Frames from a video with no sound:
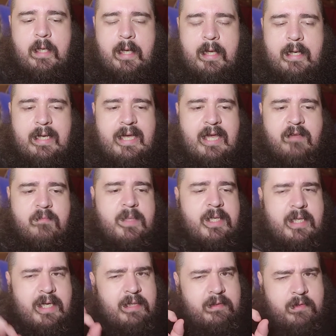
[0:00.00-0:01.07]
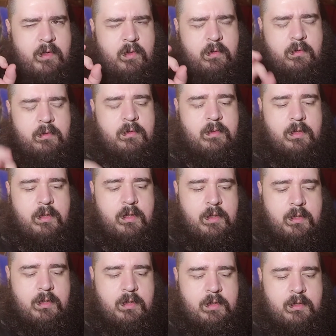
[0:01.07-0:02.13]
And it gave me that little
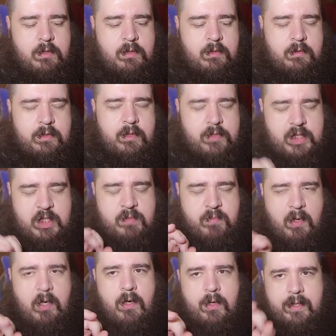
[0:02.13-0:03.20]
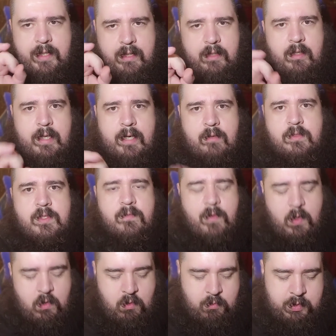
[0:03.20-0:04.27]
spark, that little ounce of
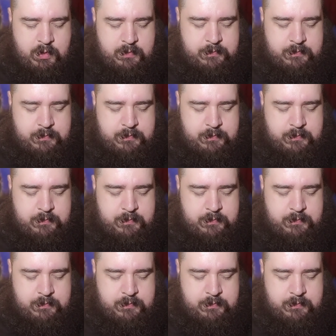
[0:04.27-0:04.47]
hope.